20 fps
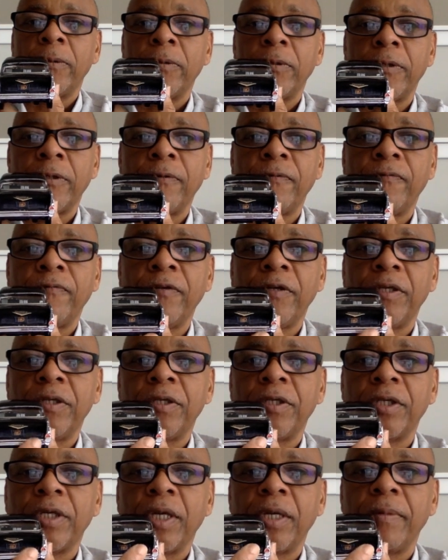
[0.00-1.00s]
the V
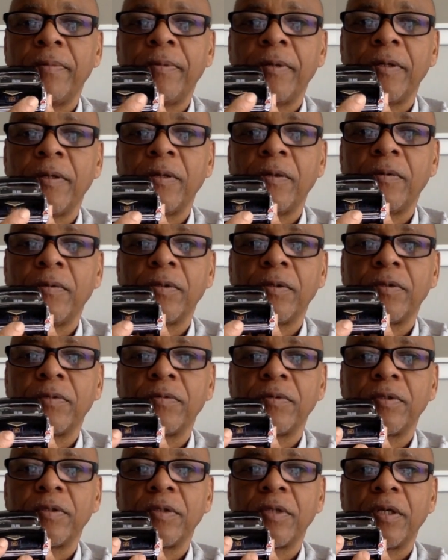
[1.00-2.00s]
shape here, which
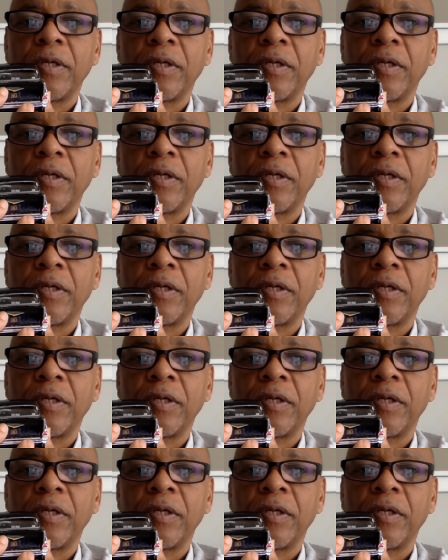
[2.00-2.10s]
was